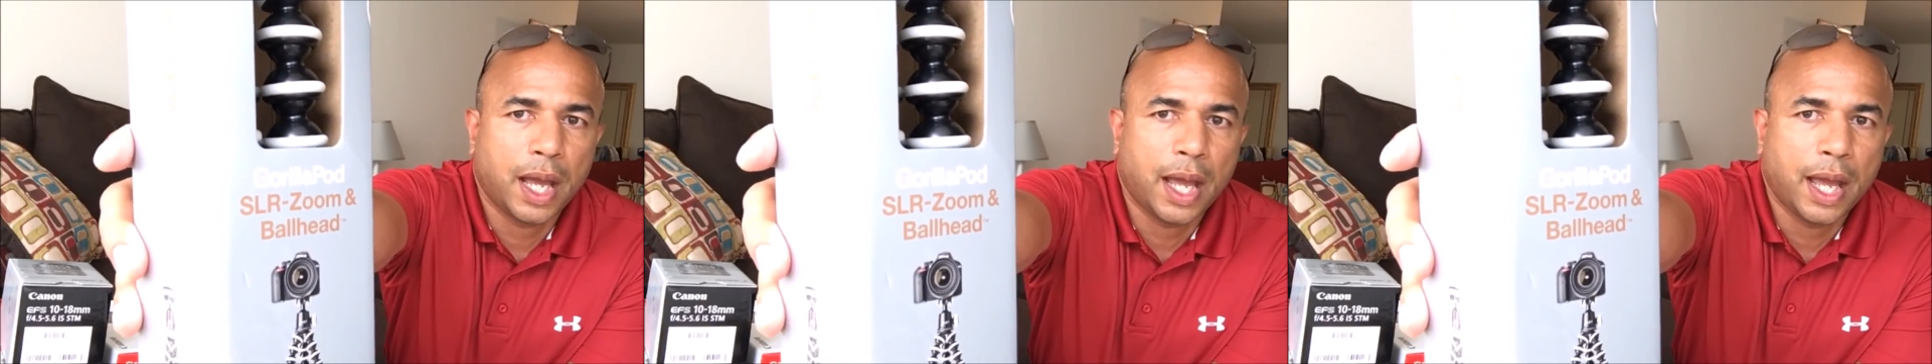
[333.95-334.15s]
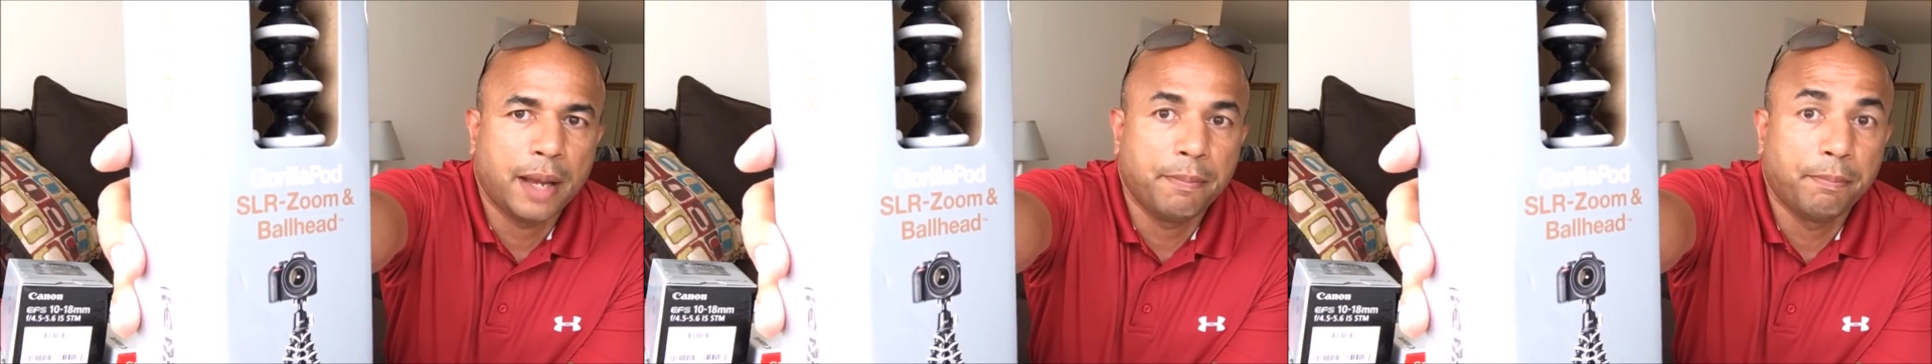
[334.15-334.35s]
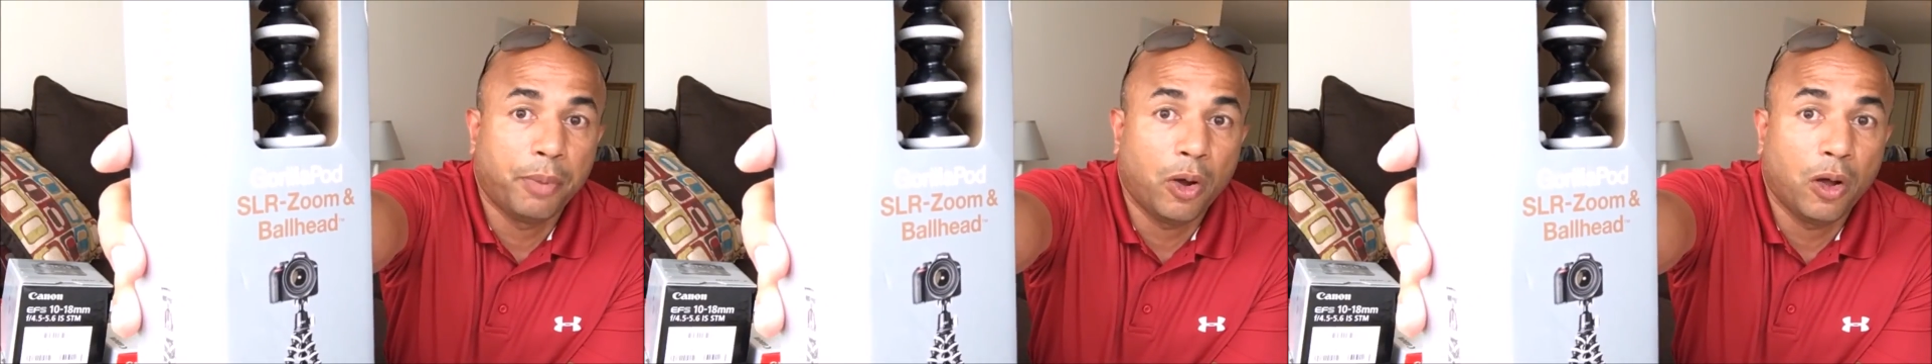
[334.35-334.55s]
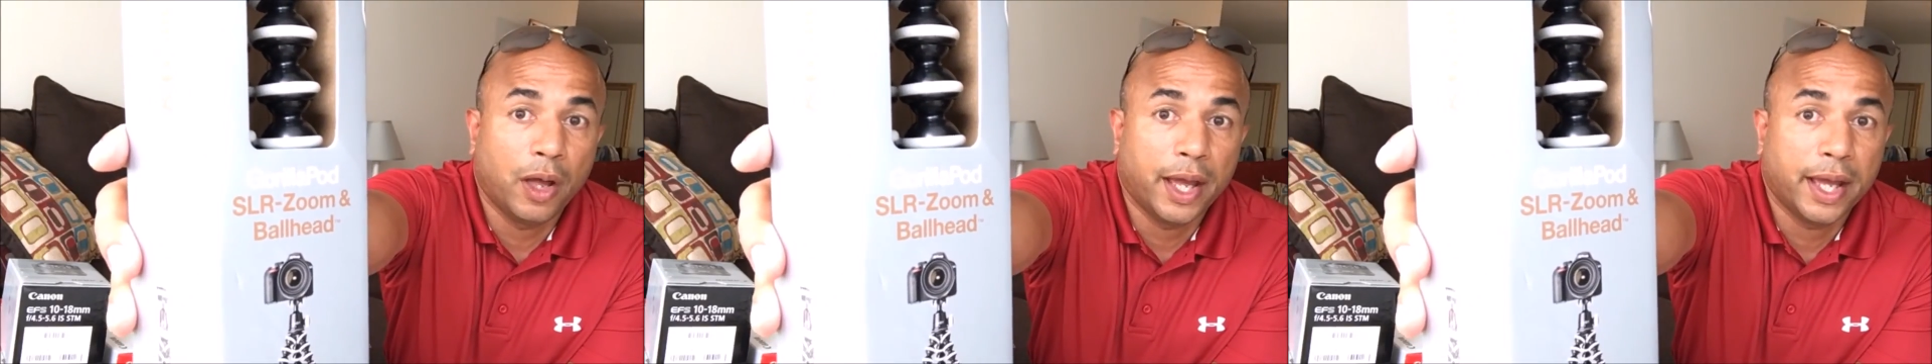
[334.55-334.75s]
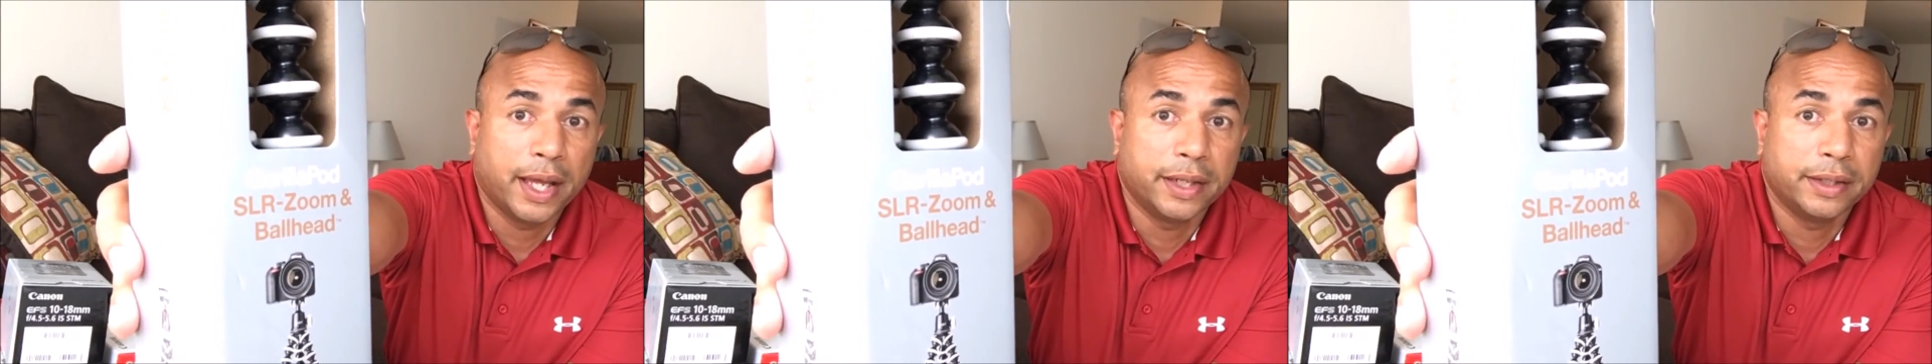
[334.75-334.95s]
and ball
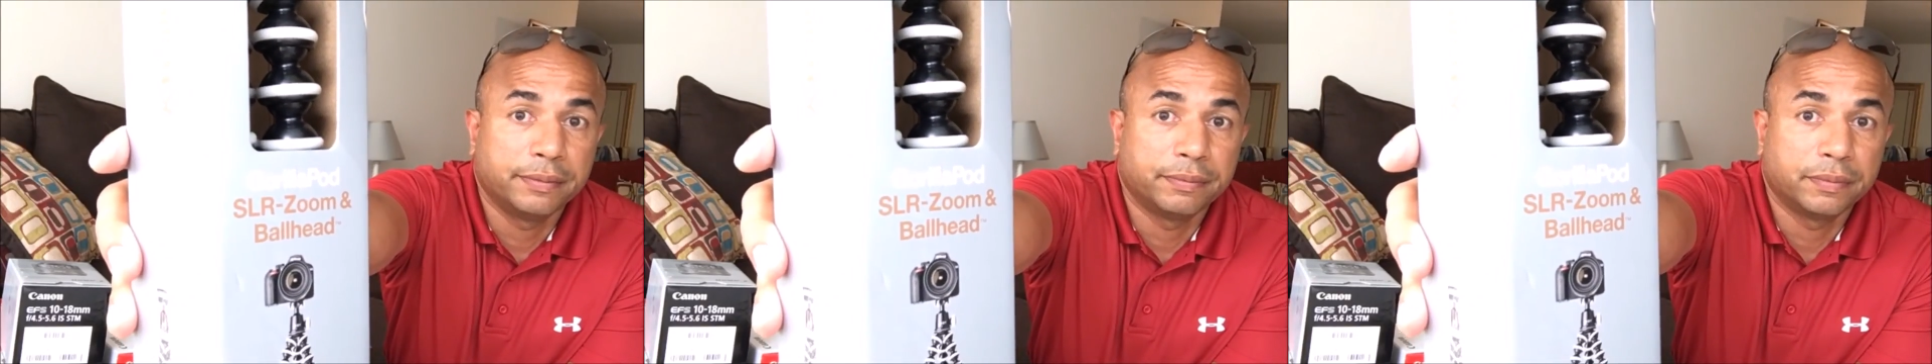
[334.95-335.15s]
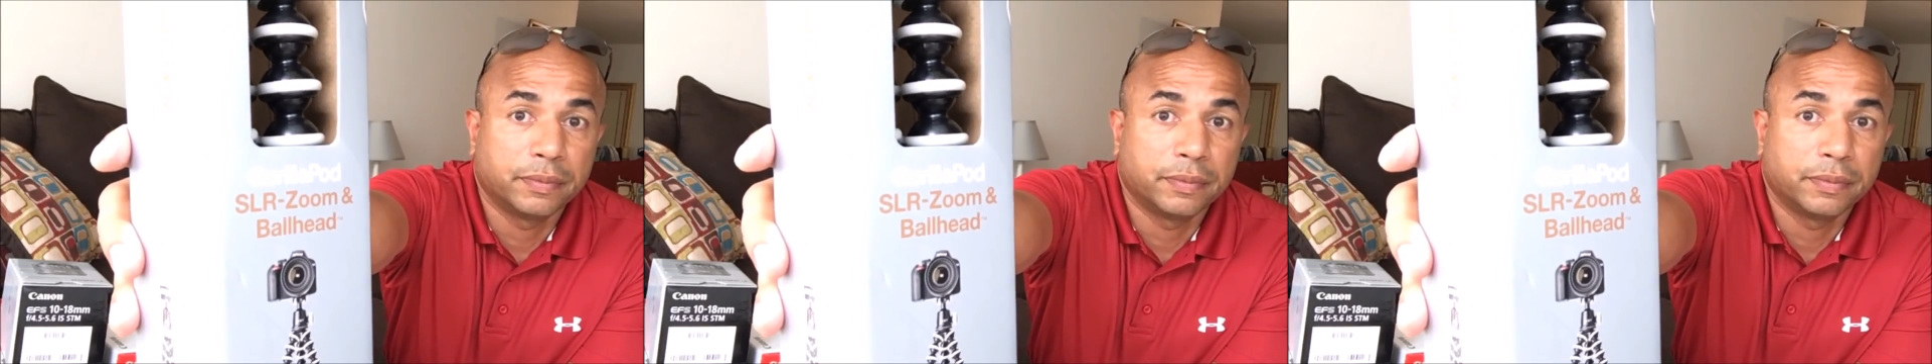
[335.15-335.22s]
head.